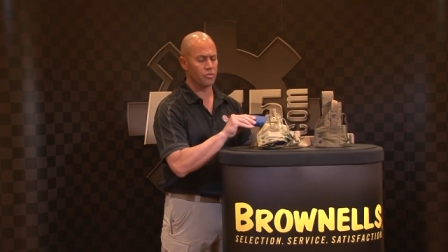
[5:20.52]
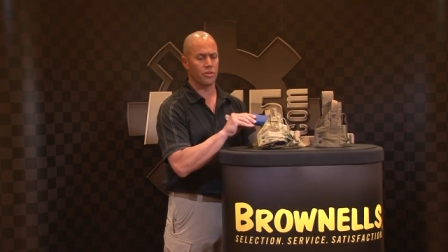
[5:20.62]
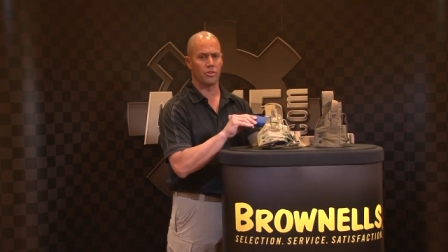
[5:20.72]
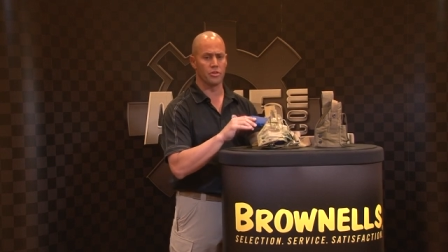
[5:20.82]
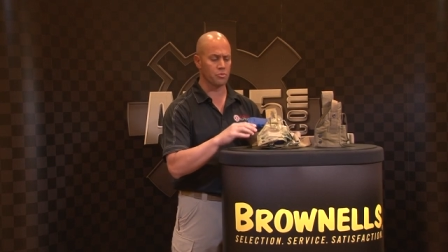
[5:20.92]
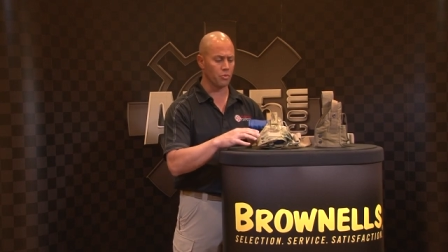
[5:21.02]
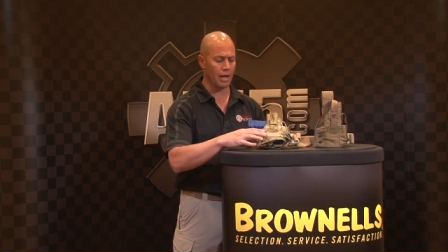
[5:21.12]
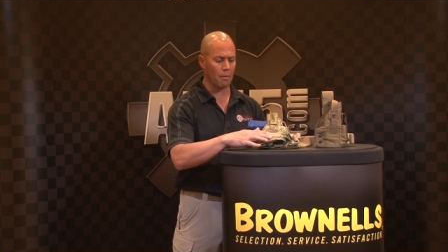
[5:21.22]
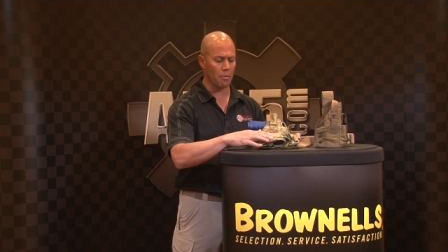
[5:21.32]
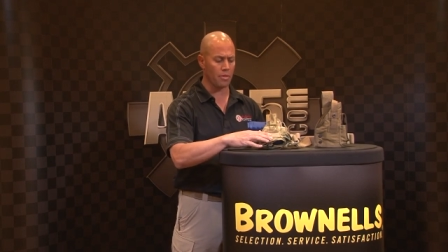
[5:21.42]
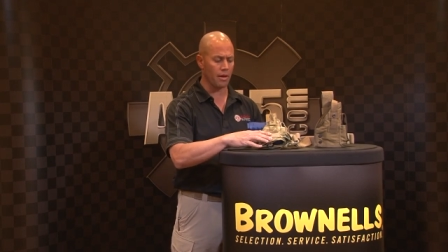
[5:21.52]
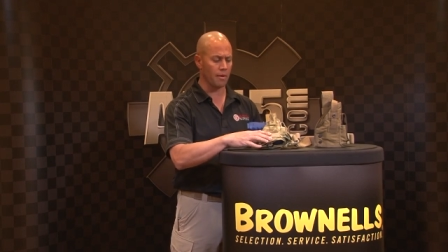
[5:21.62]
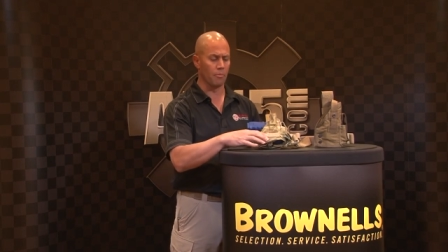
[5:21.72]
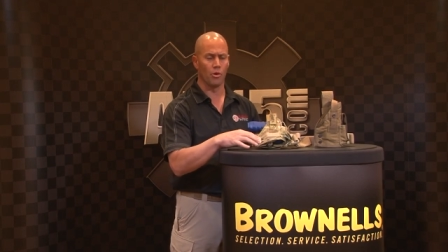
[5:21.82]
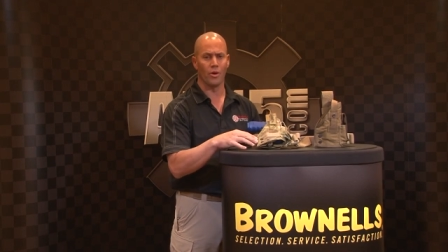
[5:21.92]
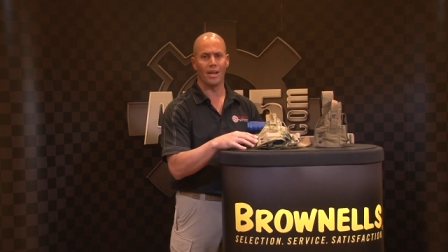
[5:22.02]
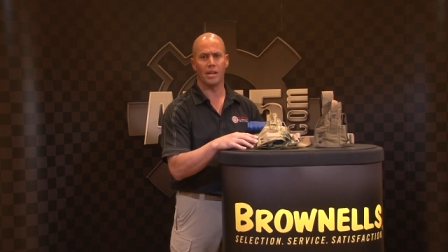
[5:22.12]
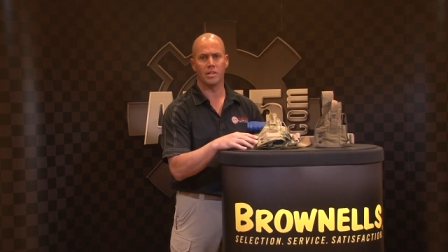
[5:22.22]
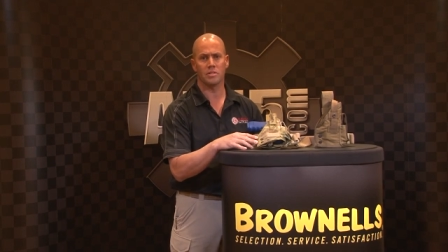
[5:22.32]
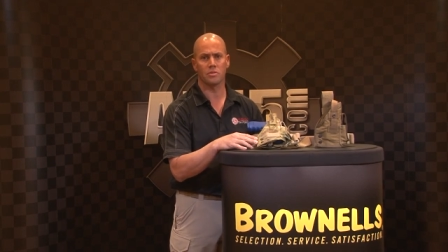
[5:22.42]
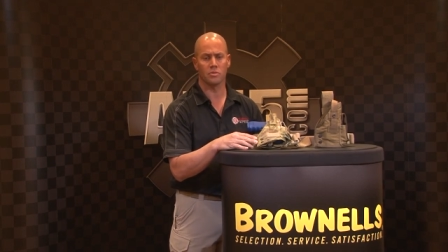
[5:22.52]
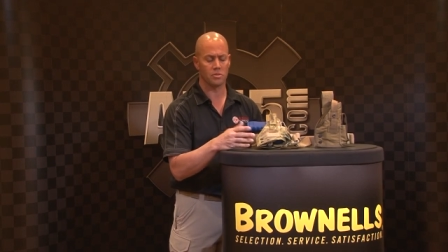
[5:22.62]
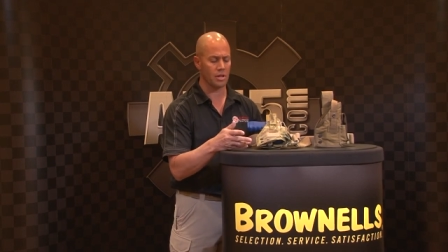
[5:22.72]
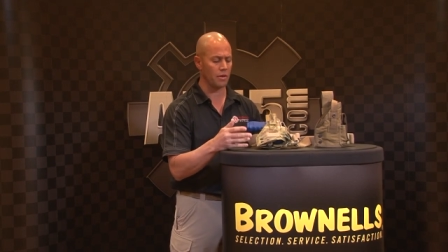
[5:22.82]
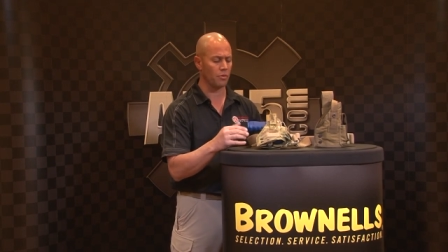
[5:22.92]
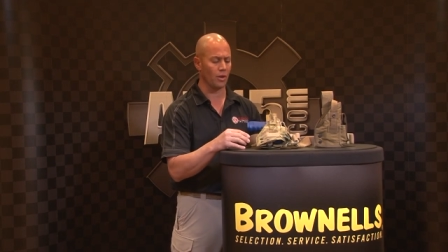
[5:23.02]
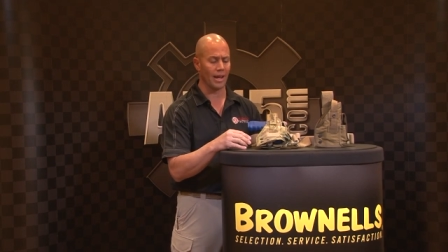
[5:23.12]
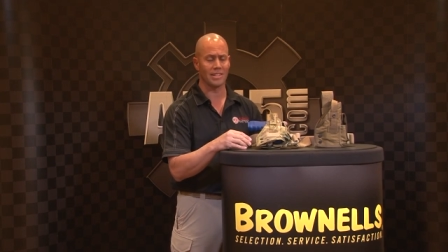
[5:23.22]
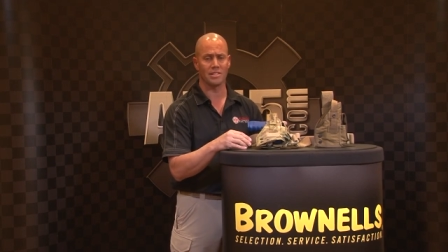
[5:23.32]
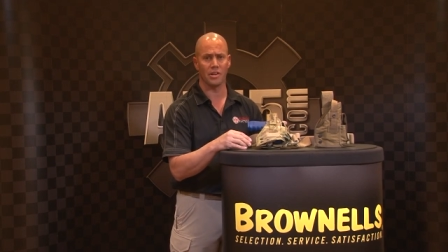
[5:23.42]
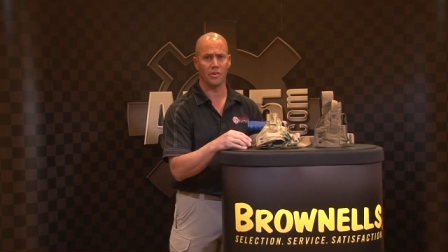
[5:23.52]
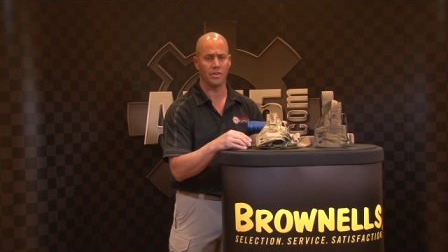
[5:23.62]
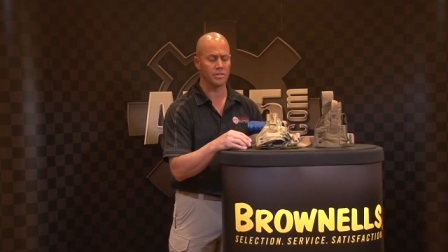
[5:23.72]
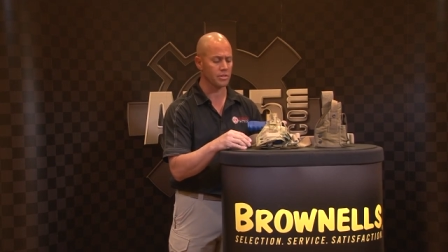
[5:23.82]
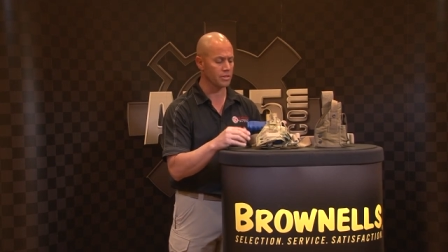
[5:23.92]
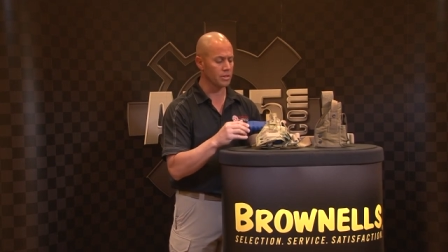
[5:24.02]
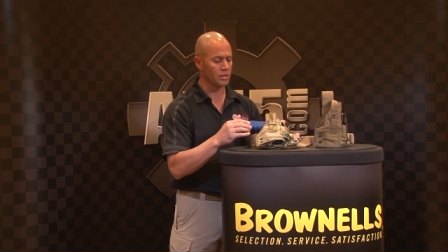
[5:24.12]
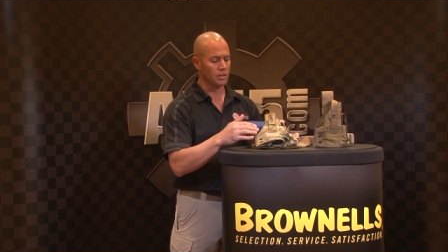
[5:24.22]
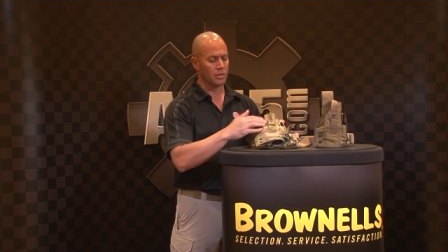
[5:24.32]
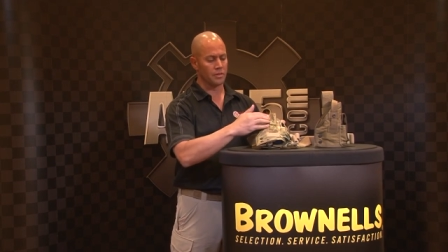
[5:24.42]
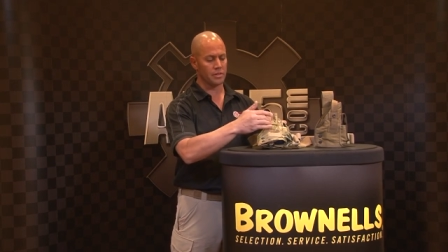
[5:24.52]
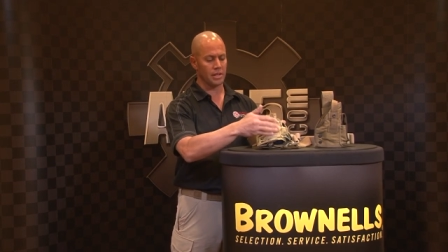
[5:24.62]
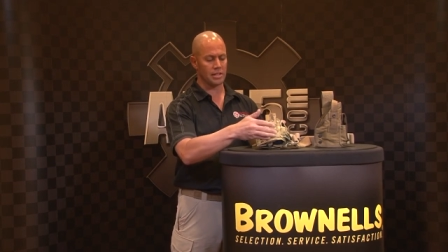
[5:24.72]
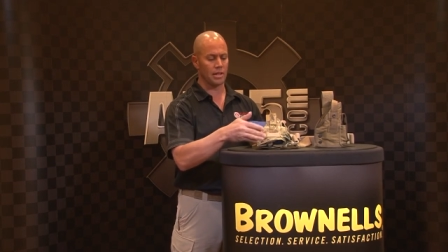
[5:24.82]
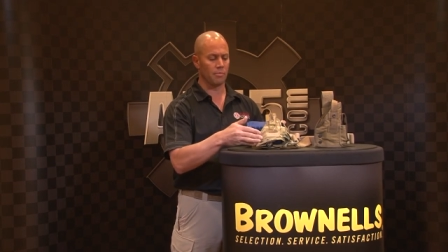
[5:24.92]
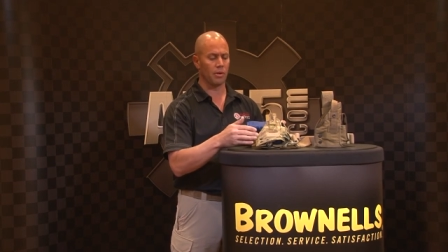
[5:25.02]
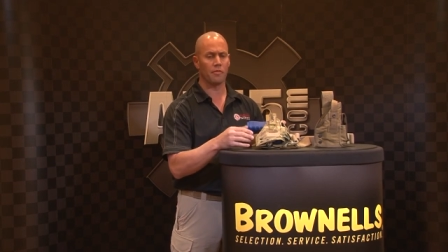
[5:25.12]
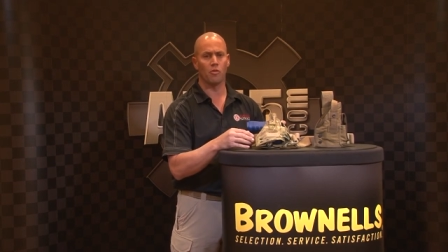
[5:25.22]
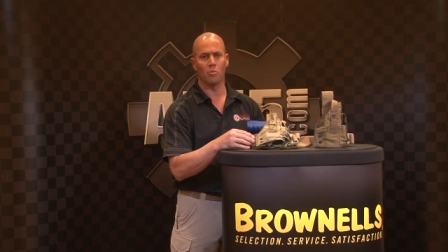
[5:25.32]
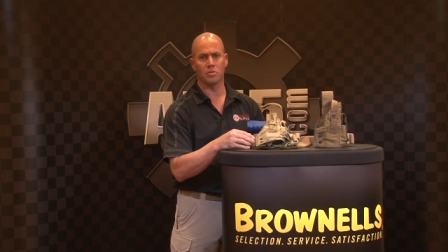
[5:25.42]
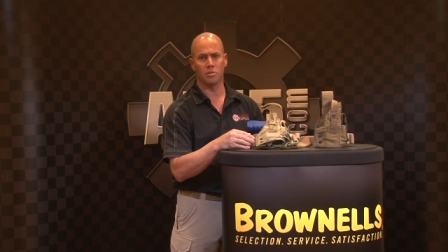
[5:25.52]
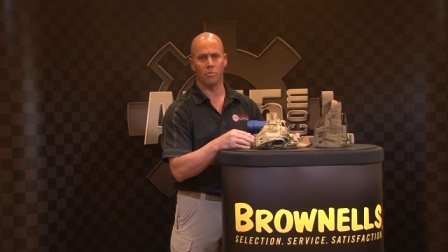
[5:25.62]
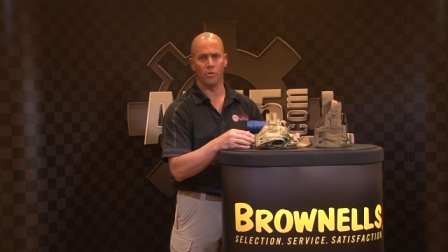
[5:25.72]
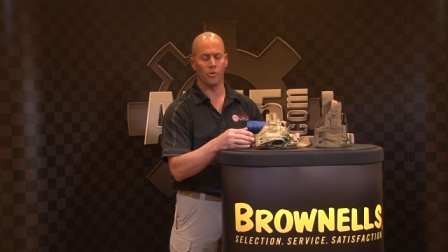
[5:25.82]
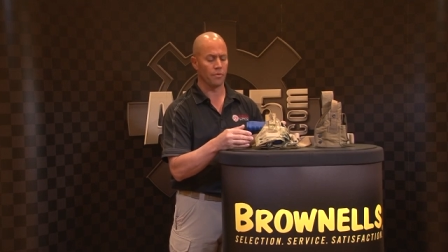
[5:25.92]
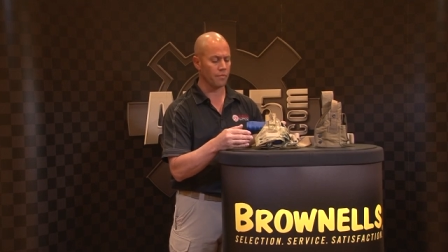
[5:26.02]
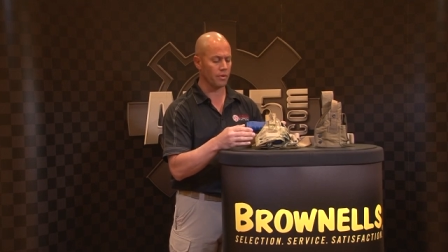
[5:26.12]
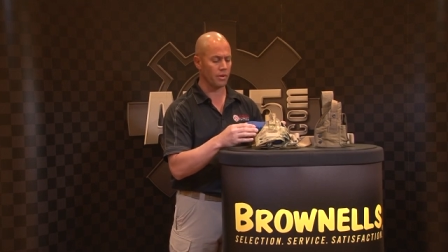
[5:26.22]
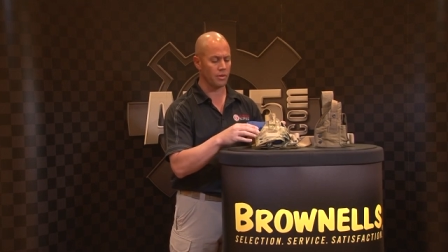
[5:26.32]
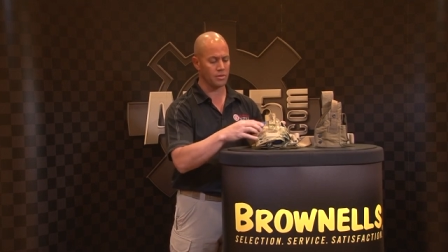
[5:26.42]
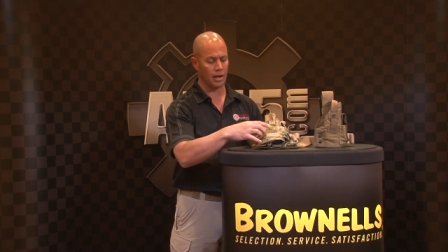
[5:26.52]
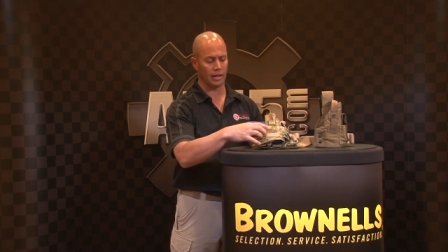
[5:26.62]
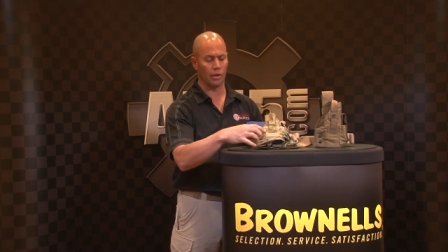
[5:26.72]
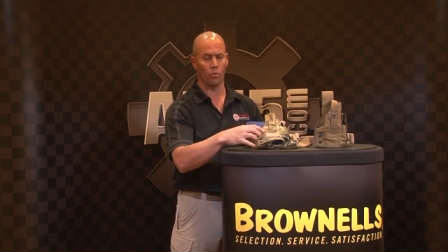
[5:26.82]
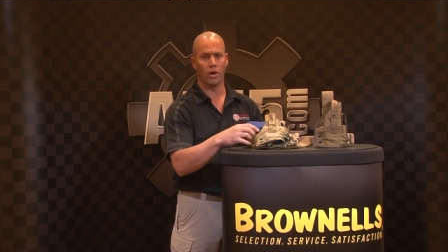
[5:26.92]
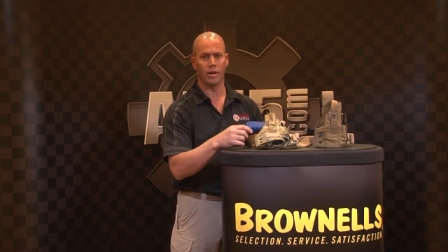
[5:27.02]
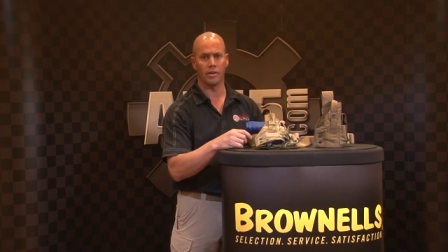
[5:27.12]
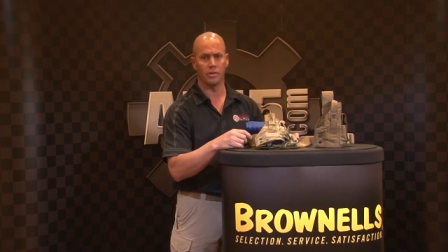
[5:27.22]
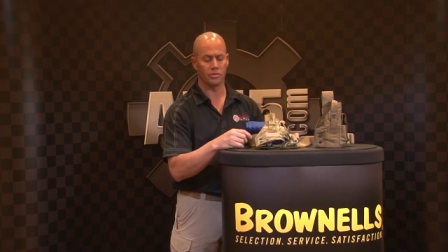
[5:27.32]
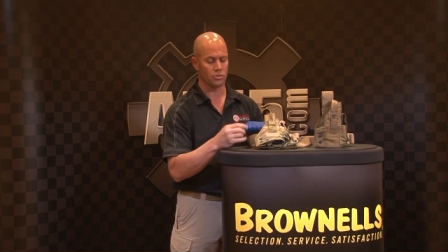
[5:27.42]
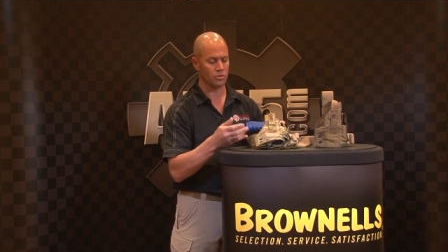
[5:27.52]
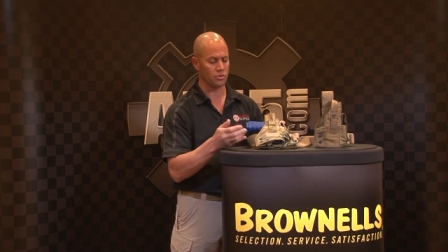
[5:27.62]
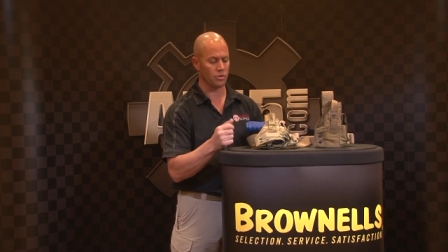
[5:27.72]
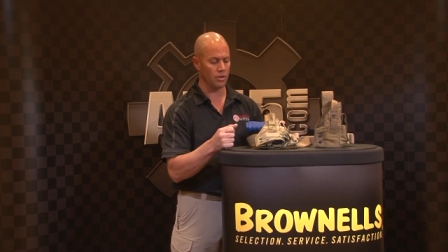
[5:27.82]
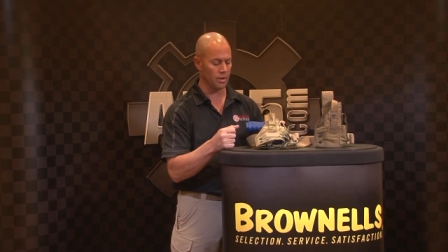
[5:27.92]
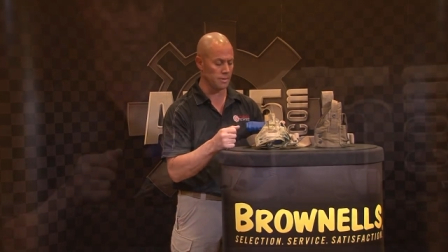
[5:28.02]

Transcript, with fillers: series, we came up with a mirror LS, standing for light series. It's the exact same platform as a mirror, slightly wider to